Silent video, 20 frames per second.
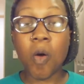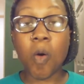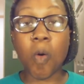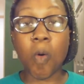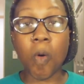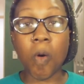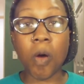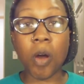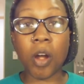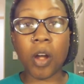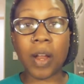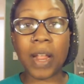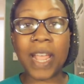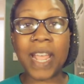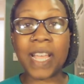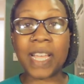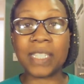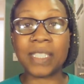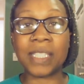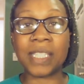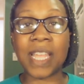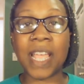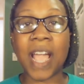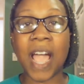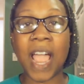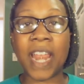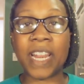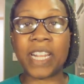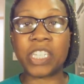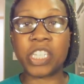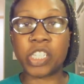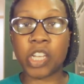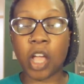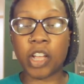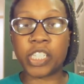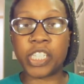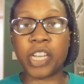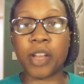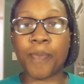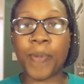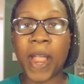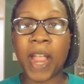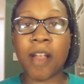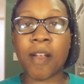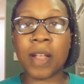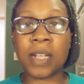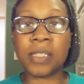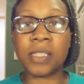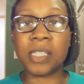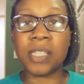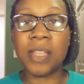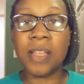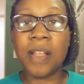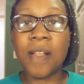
Or he can say, I need to talk to your parents